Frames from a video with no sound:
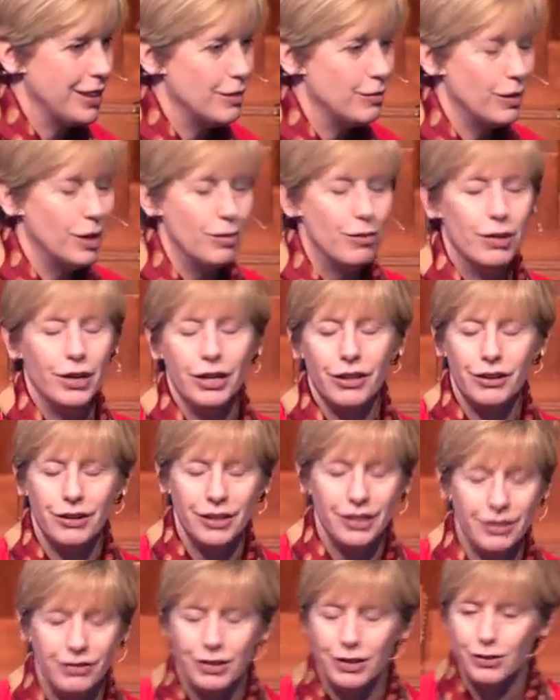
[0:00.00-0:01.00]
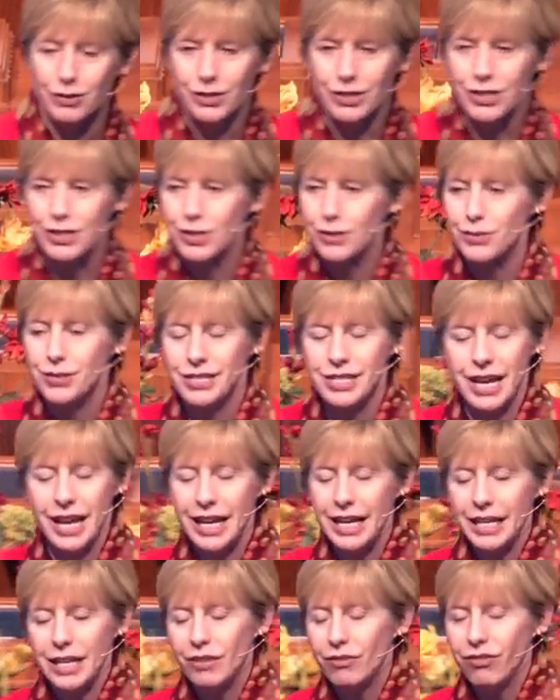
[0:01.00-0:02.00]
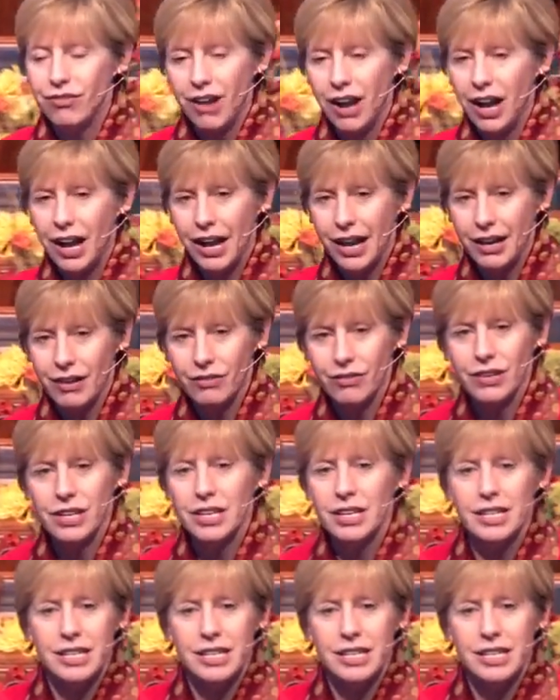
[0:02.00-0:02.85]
My mother, even when she was 85,